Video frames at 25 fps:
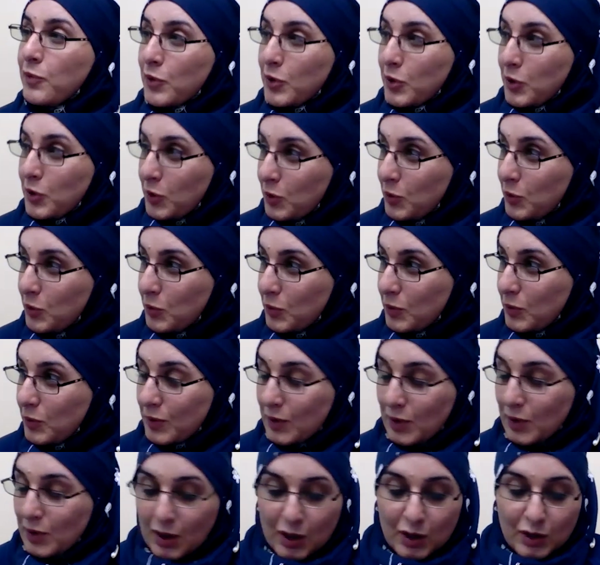for you,
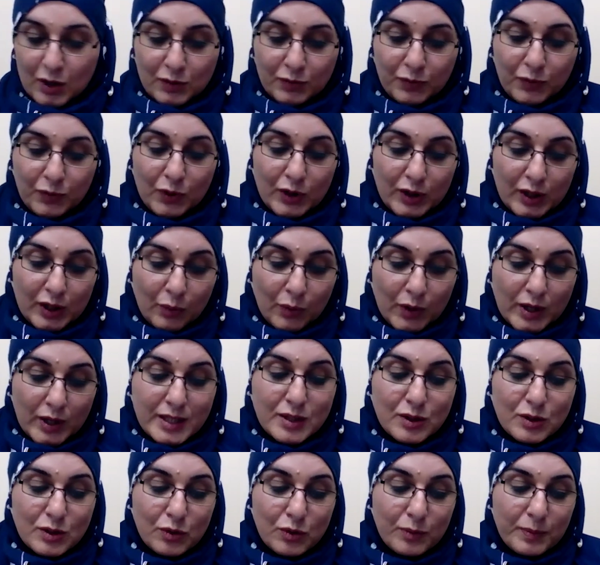for the
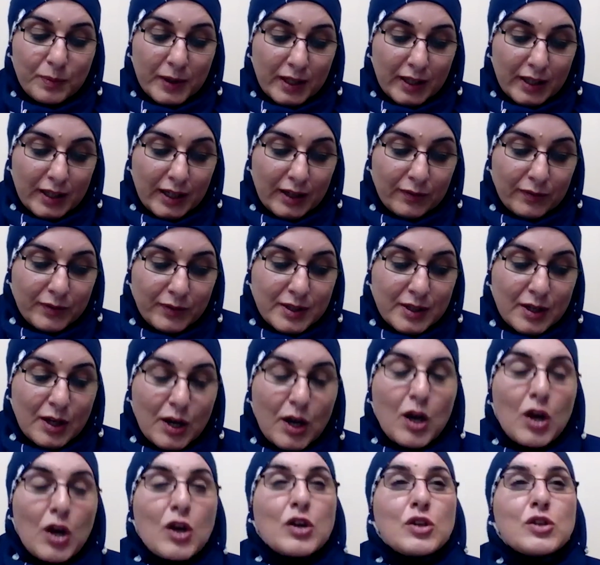ones who believed,
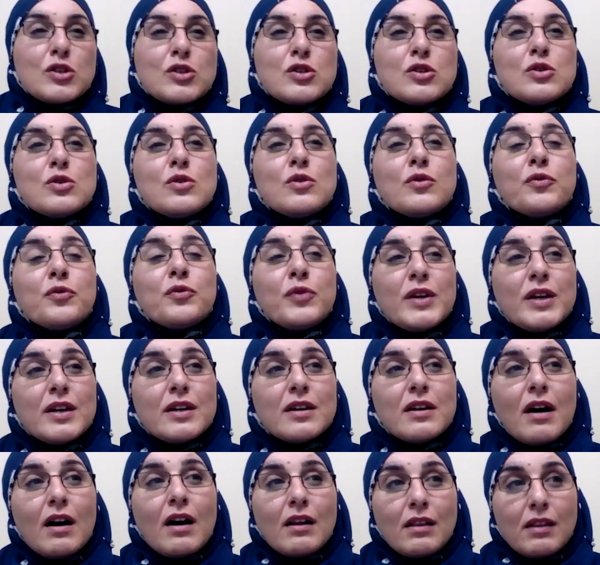to
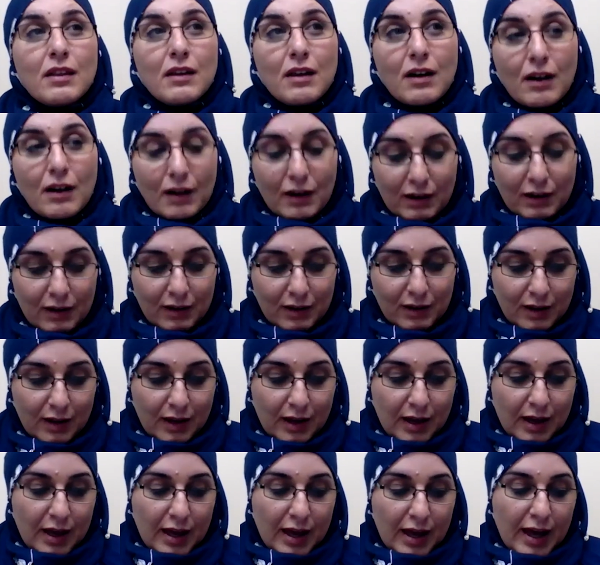fear Allah
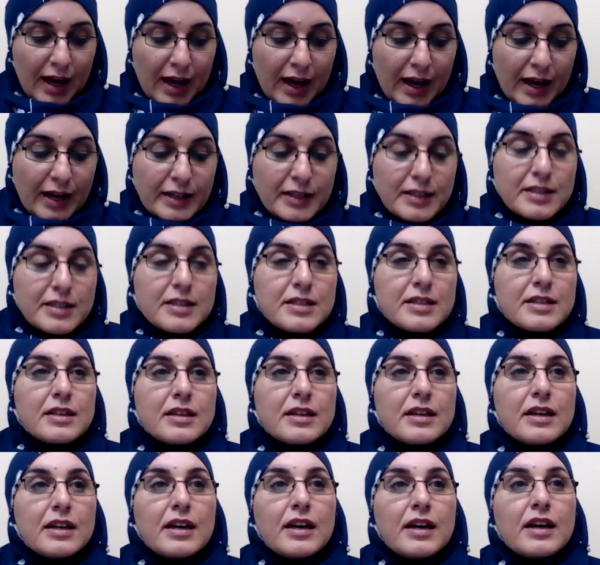and
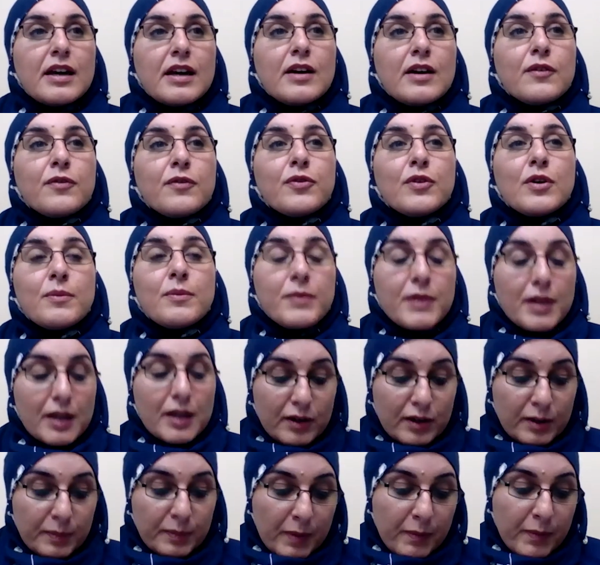uh, from
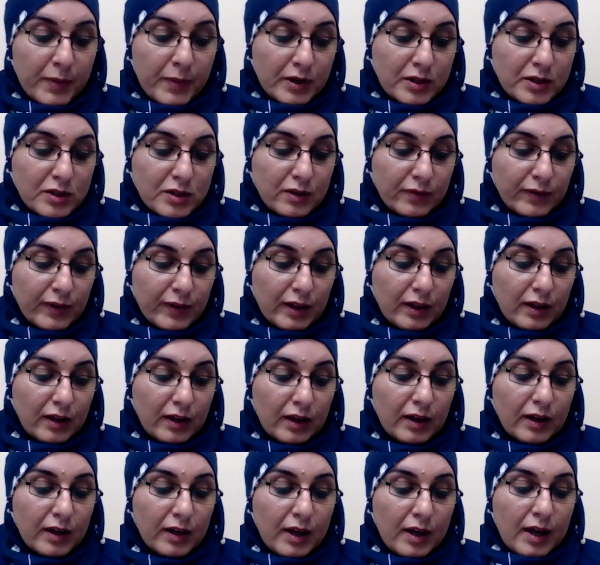the remembrance of
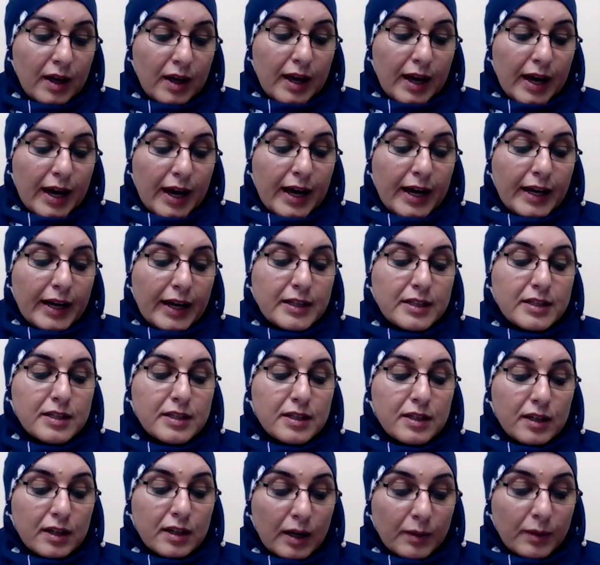Allah and
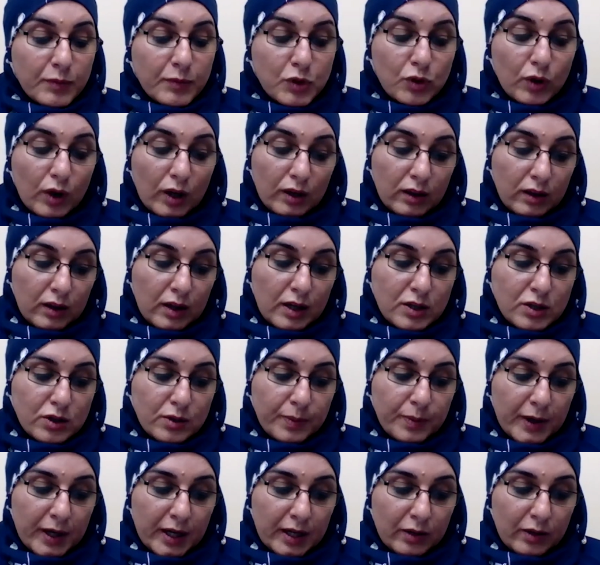come to Allah
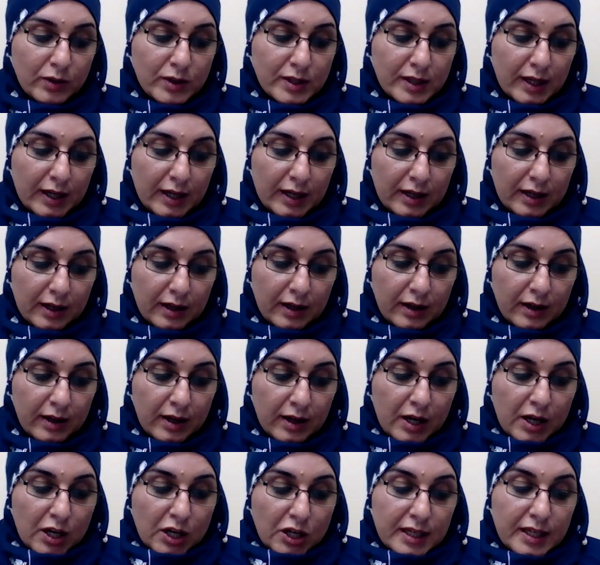subhanahu wa ta'ala?
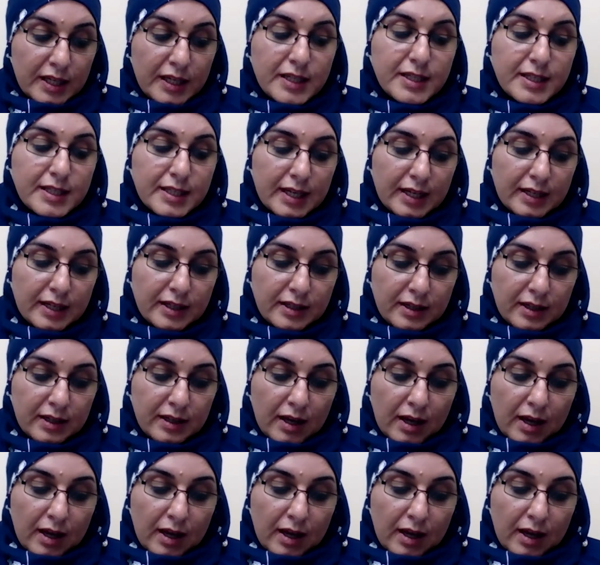He said,